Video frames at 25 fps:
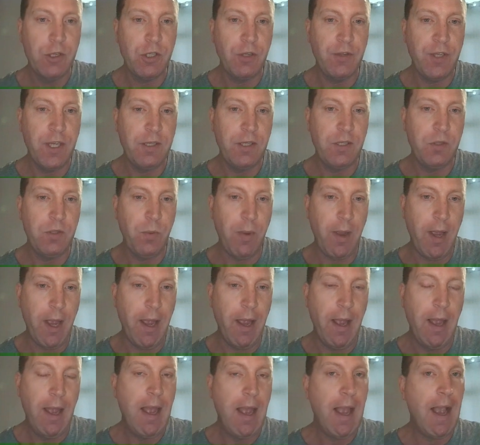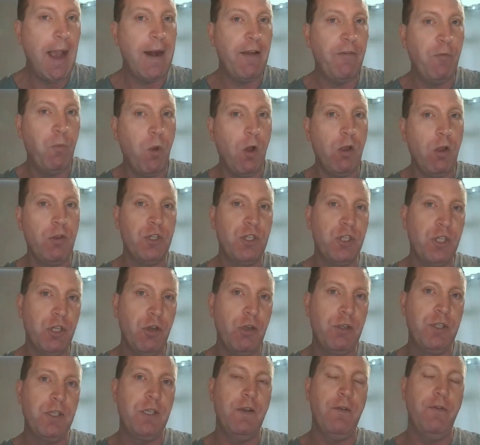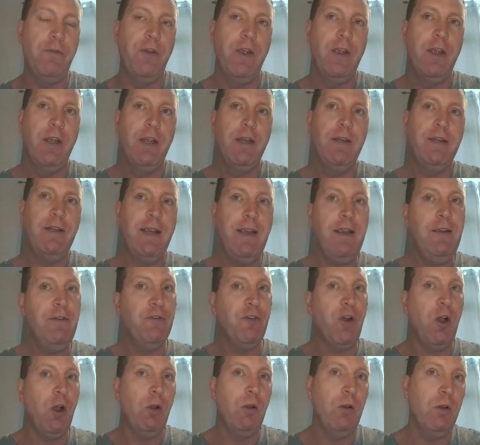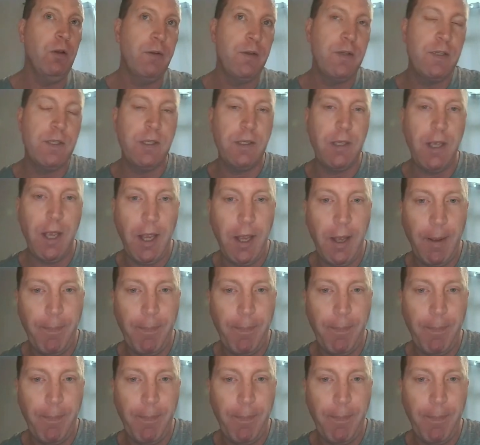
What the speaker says: So this is where I'd have one sort of default